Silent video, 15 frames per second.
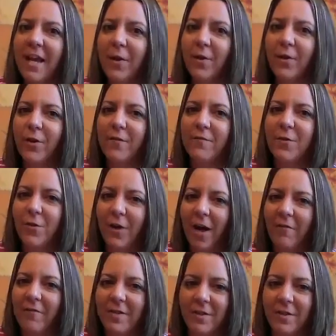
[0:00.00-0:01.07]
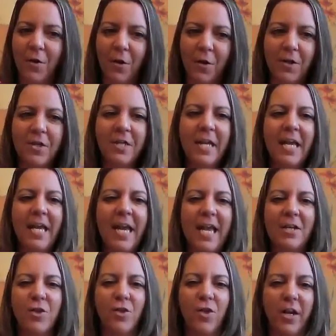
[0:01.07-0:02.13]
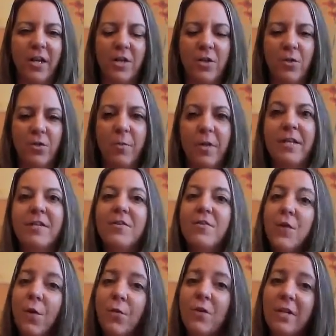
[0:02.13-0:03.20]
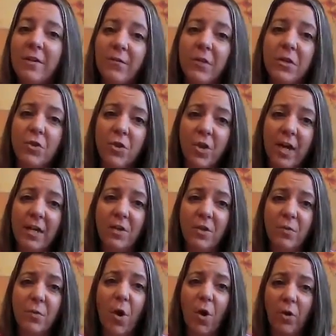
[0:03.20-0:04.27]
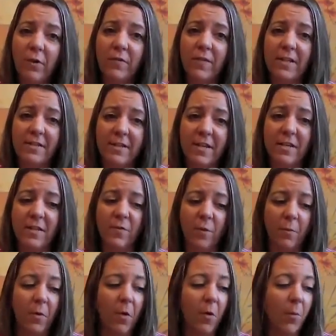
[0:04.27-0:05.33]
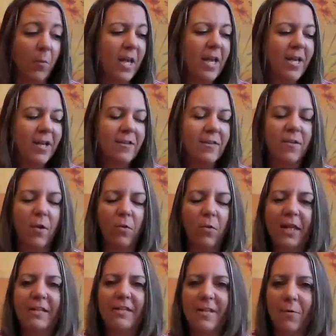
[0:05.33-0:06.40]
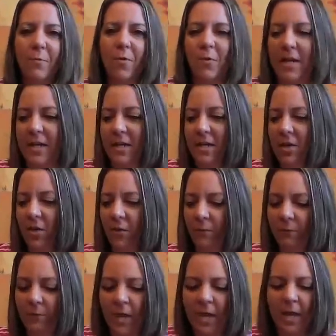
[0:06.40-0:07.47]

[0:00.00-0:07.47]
Kaler loves crafts and art and trying to do it, but it is so different trying to do all of these things from home. So let's see what we can do.